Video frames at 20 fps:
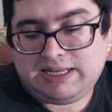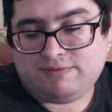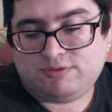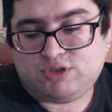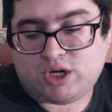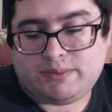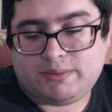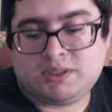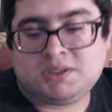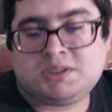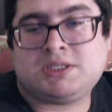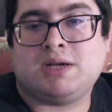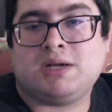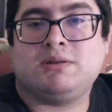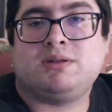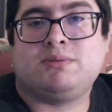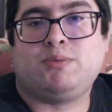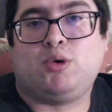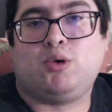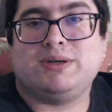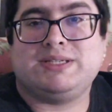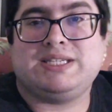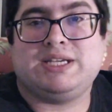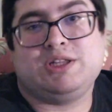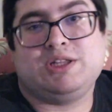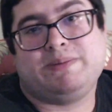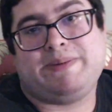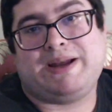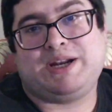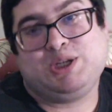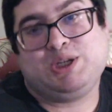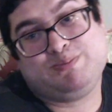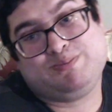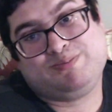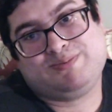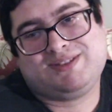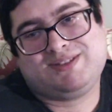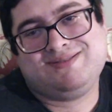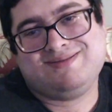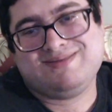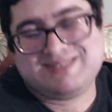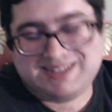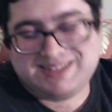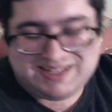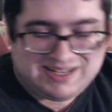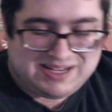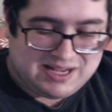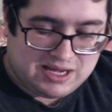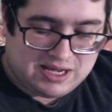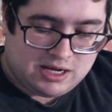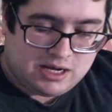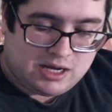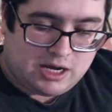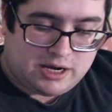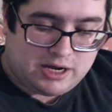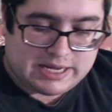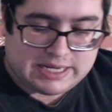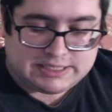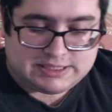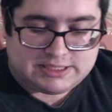Drummer, so the more we see, the better. Okay,